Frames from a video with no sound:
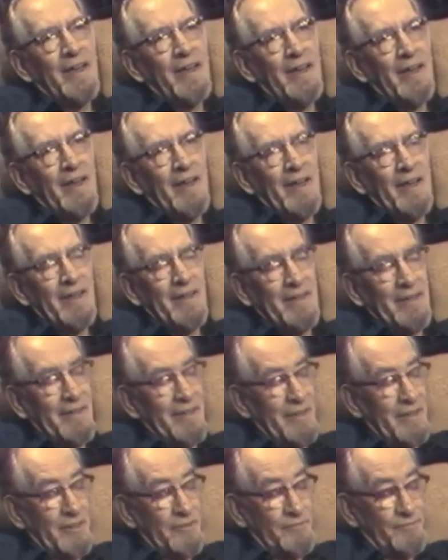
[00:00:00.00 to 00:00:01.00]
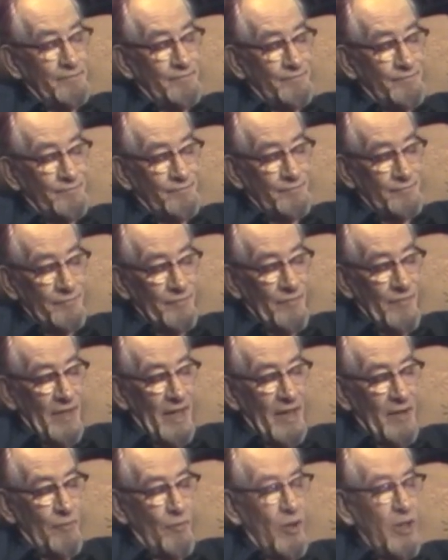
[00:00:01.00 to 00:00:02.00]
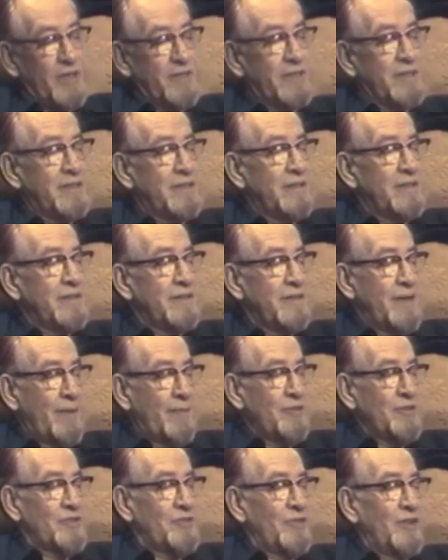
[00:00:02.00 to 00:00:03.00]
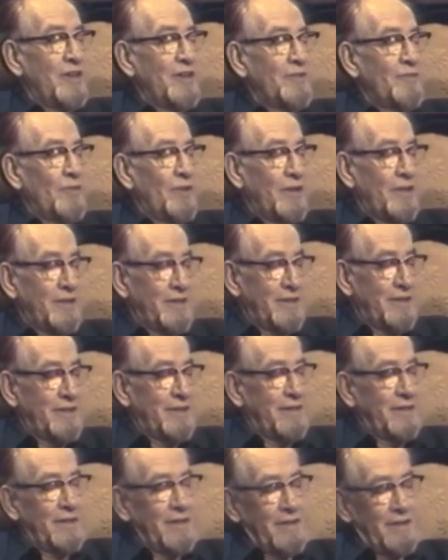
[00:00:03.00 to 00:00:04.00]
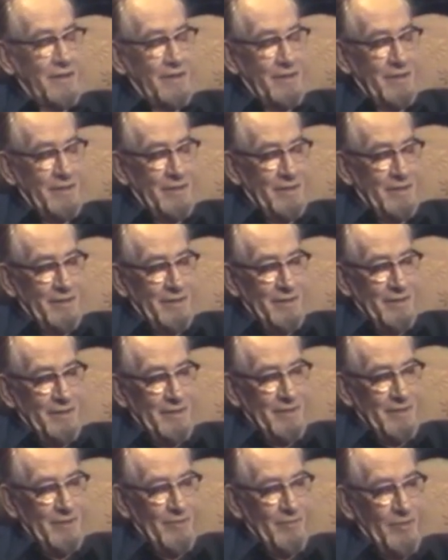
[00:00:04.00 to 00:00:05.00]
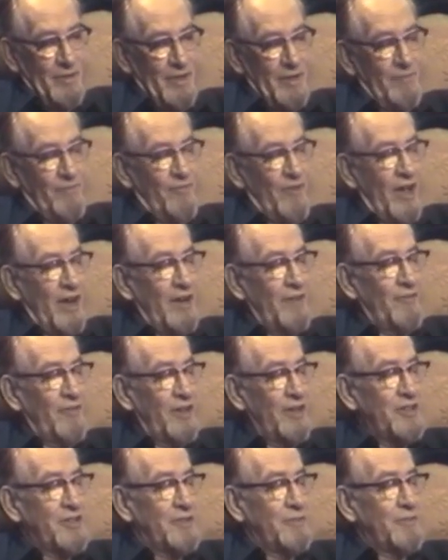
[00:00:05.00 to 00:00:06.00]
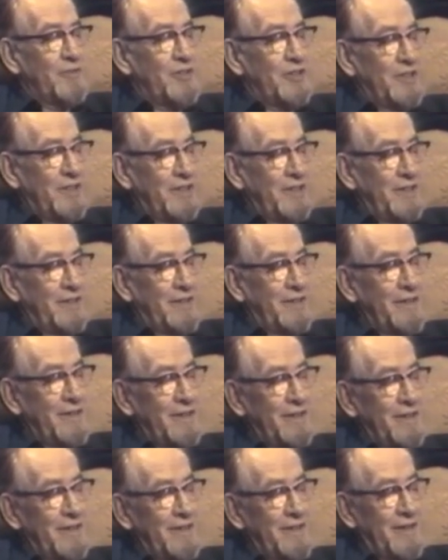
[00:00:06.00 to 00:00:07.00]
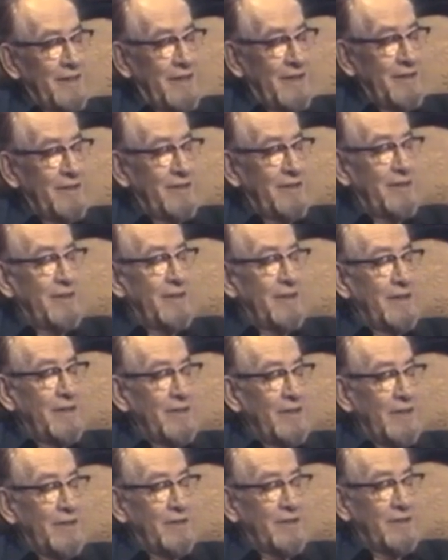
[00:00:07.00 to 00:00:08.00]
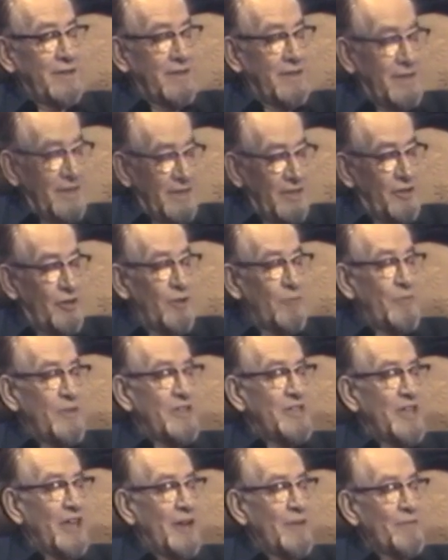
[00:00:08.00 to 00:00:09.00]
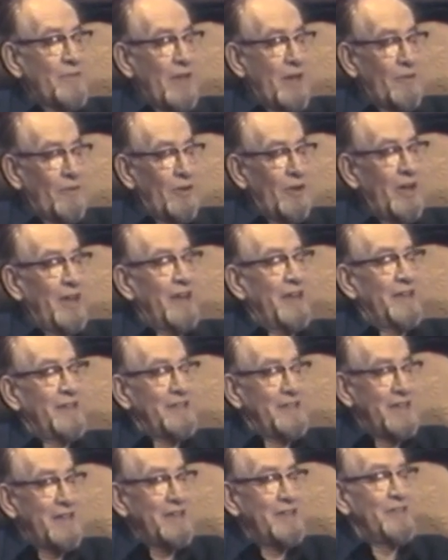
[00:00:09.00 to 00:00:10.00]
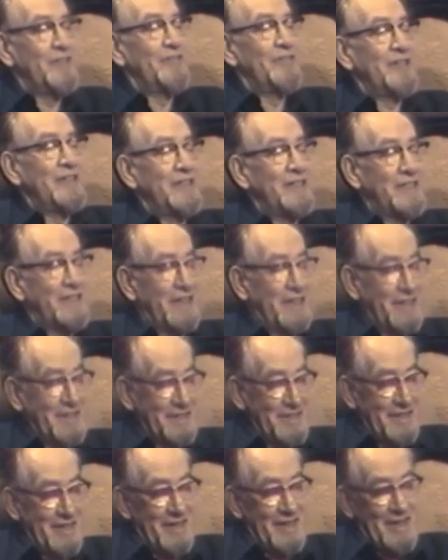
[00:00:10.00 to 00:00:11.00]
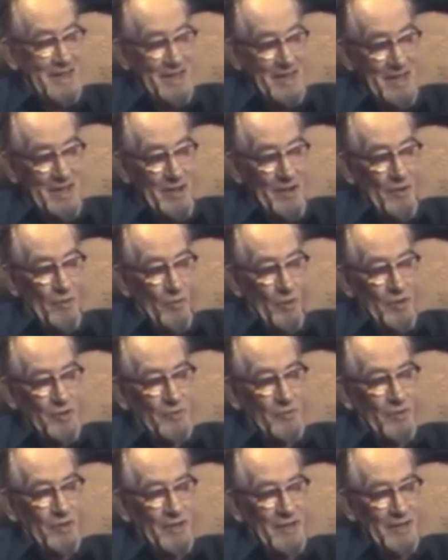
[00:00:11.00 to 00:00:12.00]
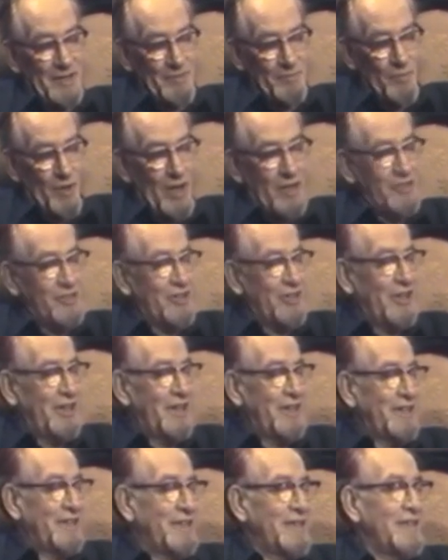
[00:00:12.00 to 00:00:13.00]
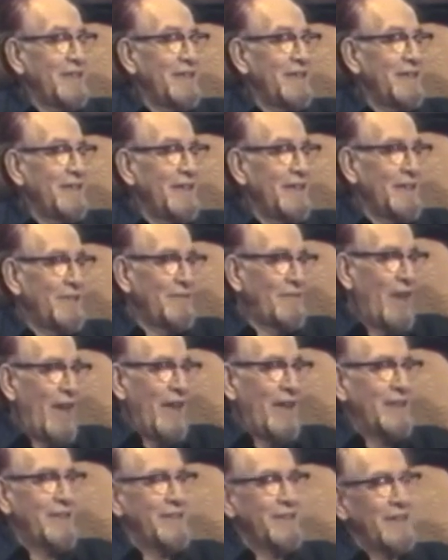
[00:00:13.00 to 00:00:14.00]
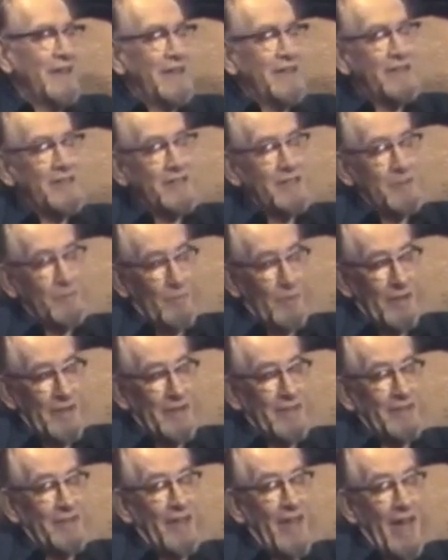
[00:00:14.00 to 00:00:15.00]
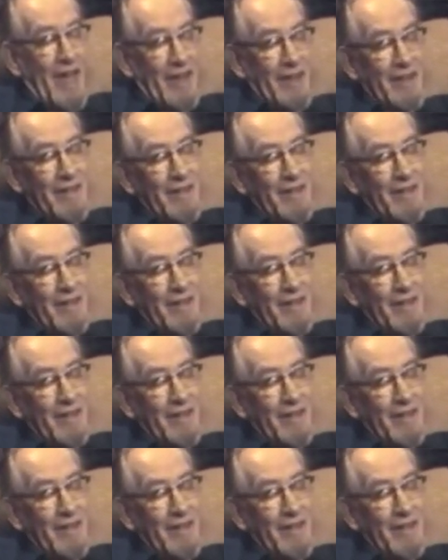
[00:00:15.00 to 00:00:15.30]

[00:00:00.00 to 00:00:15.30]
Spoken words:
and it was demonstrated when we finally finished the machine, and that it could be set up that way, and it did do these things which we had postulated in advance, anticipated that